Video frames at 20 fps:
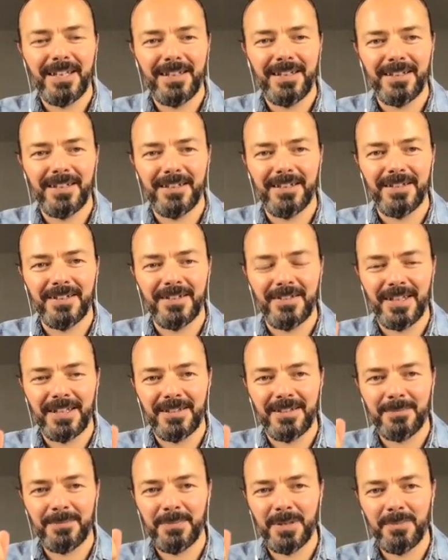
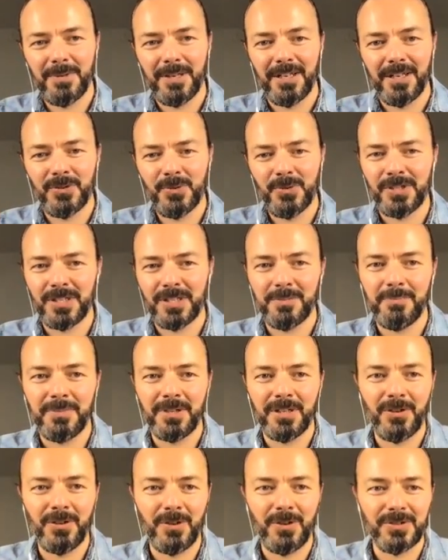that people are using it
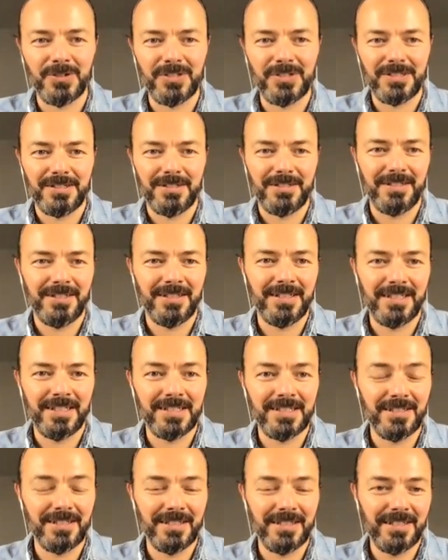because it
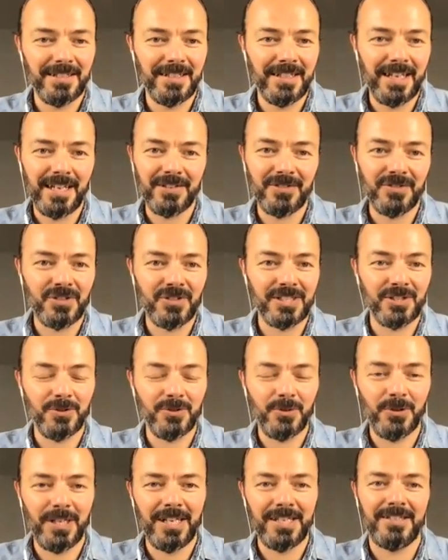is, they are just
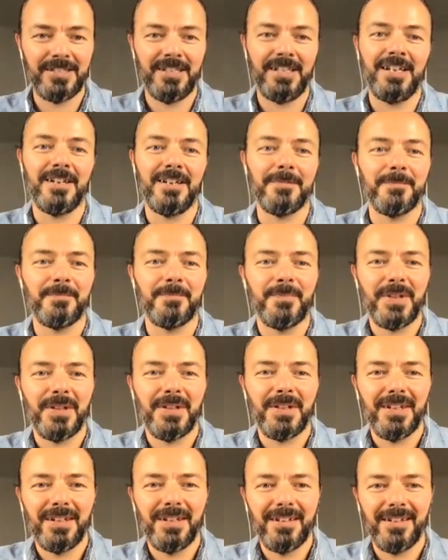good as they are
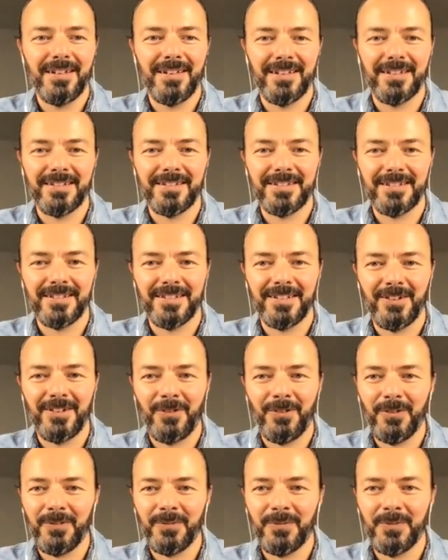and uh,
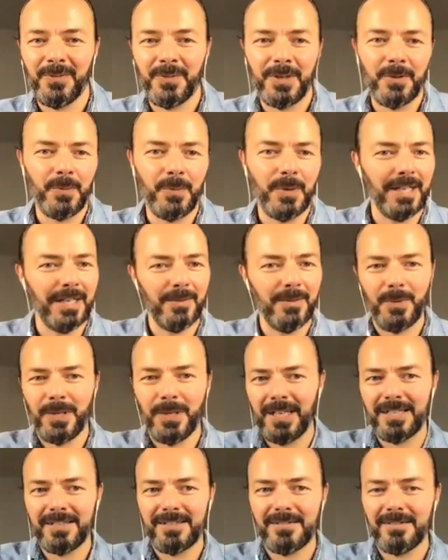all, when I when
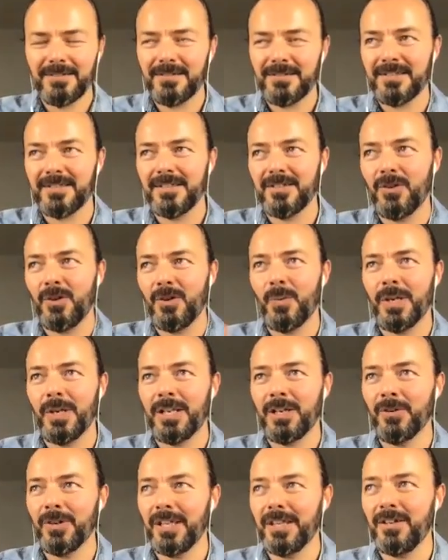I see or when I
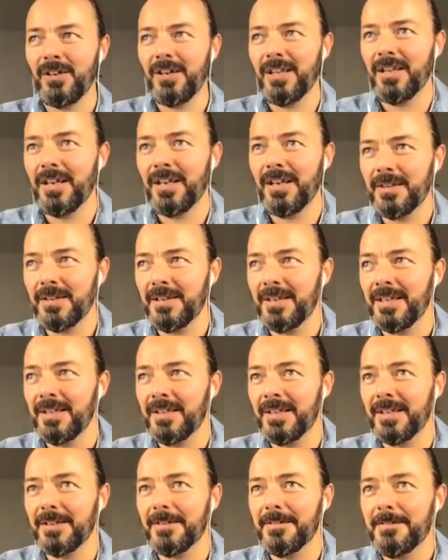look at all other
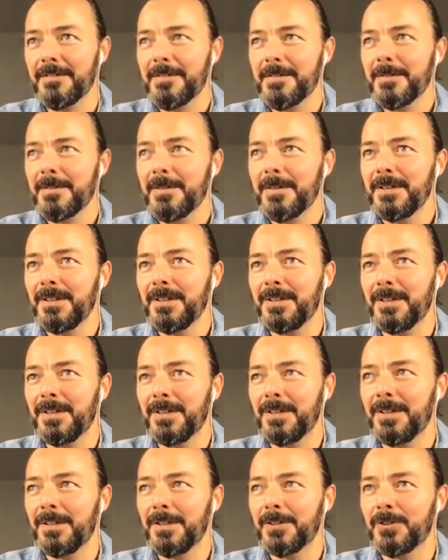other
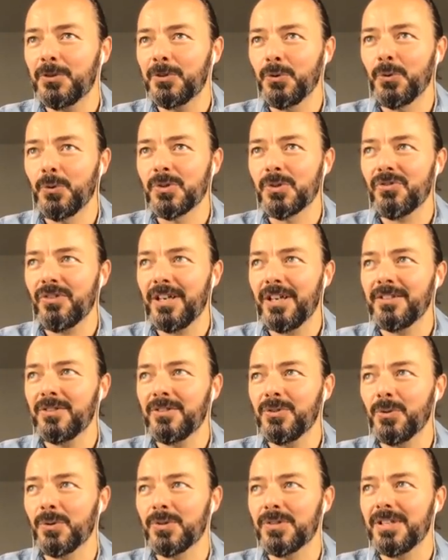uh, tools, writing
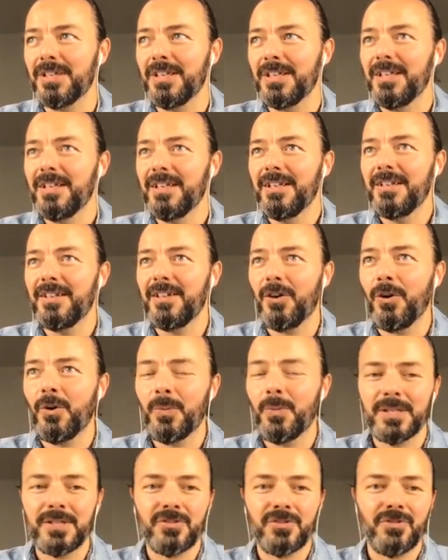tools, they
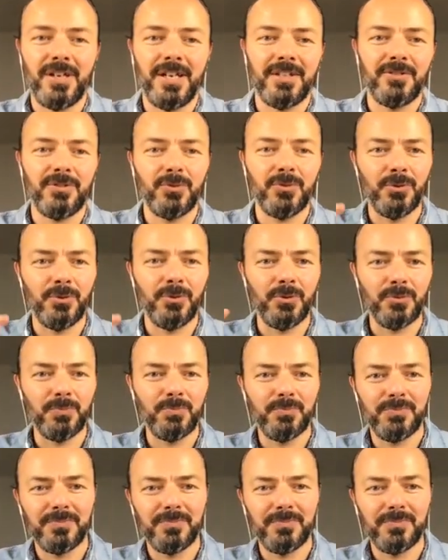always try to